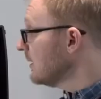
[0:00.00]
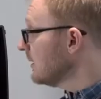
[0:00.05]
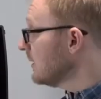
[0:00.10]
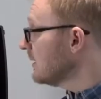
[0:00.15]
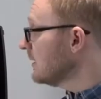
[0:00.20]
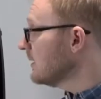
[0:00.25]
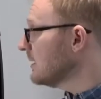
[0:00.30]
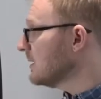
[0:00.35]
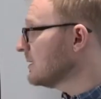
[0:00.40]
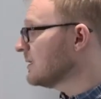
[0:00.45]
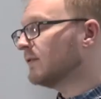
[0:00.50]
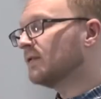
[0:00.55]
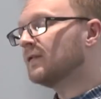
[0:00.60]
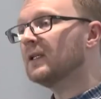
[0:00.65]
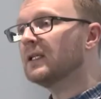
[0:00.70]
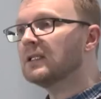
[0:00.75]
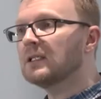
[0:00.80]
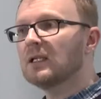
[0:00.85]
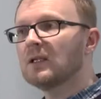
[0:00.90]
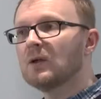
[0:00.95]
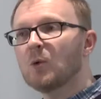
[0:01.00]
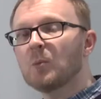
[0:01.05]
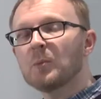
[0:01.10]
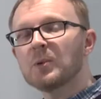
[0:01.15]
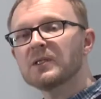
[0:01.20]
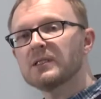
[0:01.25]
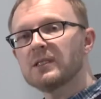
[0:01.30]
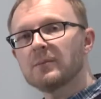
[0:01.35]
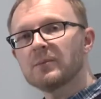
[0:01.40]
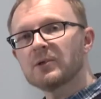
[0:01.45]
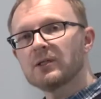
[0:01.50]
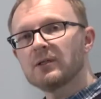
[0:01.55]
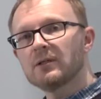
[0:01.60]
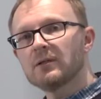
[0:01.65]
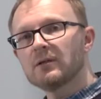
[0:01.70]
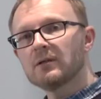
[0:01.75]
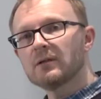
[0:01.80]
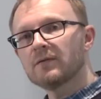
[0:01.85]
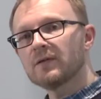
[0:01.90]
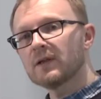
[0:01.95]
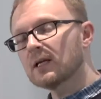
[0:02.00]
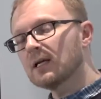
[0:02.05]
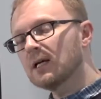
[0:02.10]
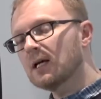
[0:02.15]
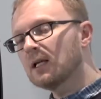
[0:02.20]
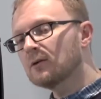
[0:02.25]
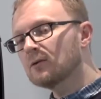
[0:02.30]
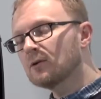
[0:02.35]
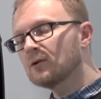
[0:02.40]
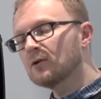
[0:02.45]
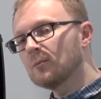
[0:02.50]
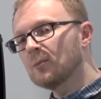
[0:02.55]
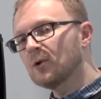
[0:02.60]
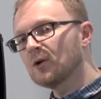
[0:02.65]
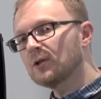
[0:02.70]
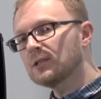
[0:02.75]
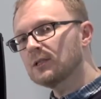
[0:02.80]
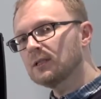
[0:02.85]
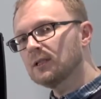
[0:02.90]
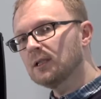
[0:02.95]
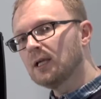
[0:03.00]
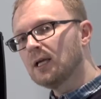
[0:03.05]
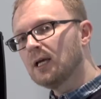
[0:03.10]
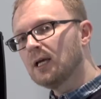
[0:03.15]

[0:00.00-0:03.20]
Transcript: that it is affecting your perception of the color on your monitor,